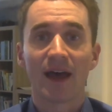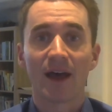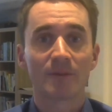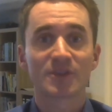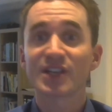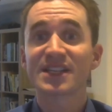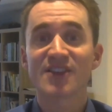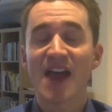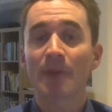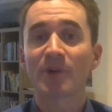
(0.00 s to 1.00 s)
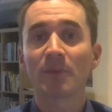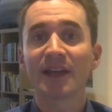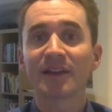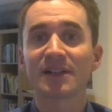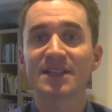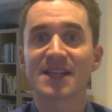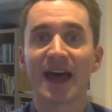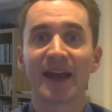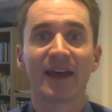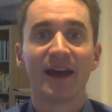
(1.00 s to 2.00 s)
Just as Abraham Lincoln
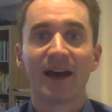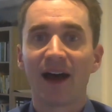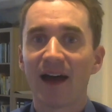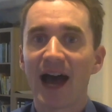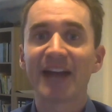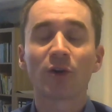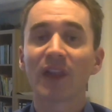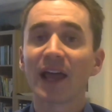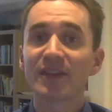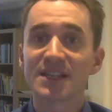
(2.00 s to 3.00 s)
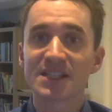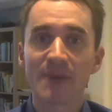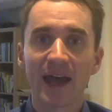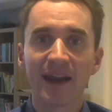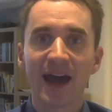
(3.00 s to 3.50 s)
said, I don't like this man.